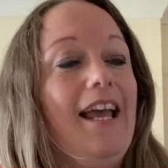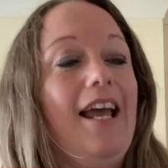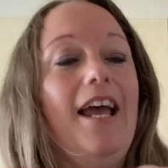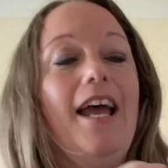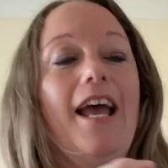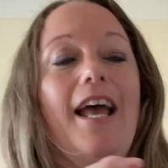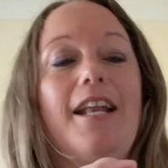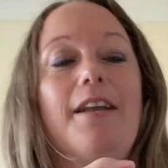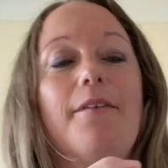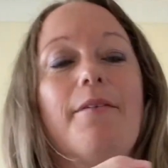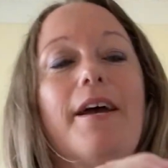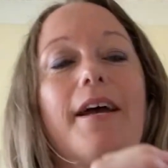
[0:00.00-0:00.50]

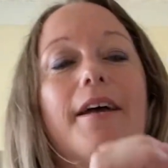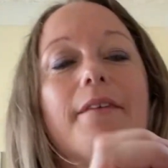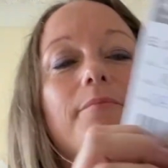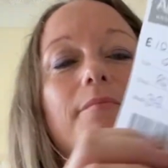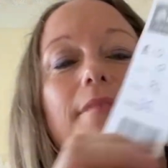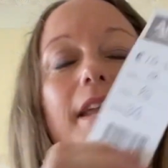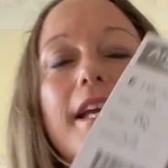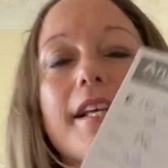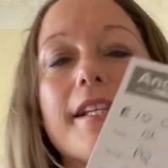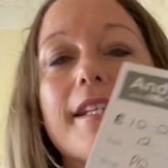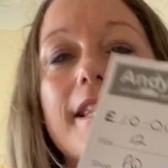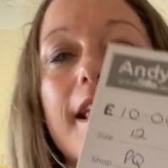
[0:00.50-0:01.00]
Anyway,
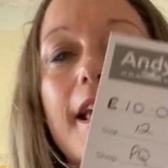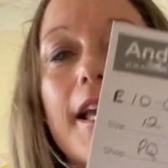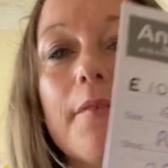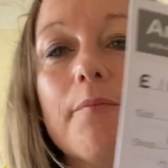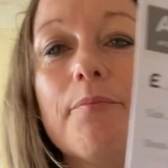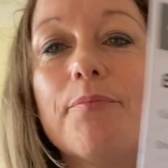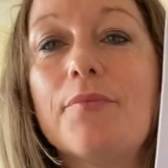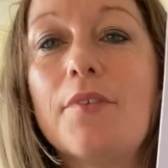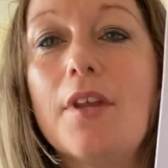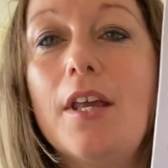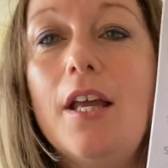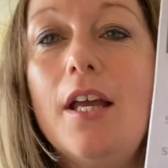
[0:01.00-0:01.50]
next thing.
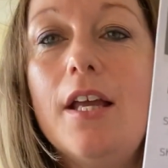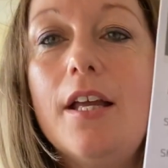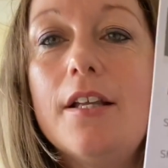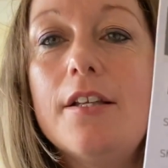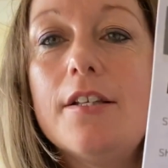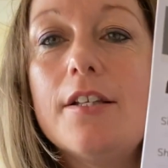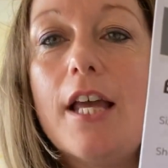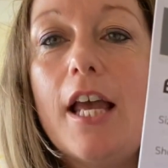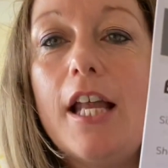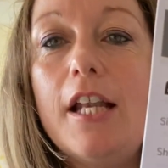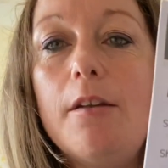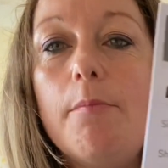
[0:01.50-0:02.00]

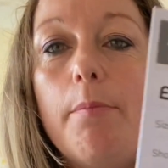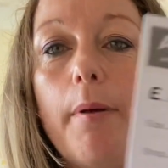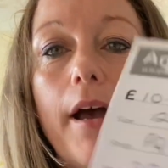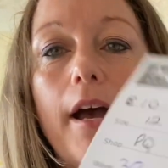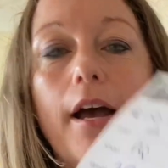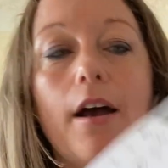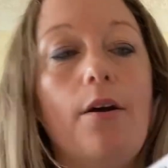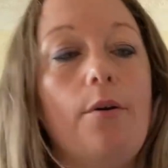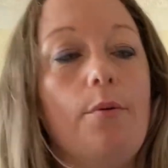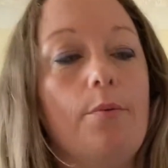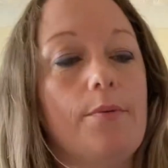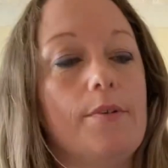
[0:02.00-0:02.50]

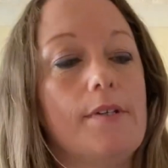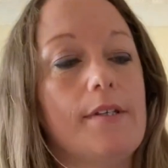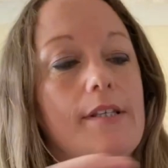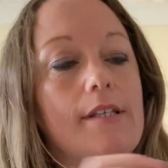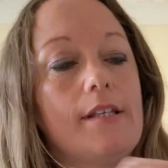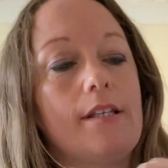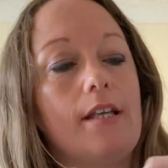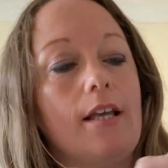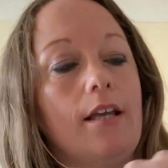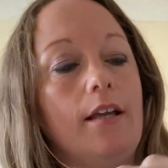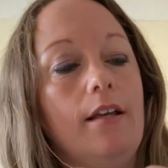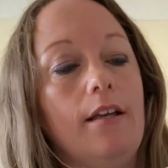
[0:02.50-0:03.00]

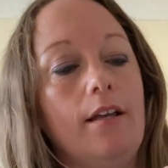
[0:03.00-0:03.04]
£10.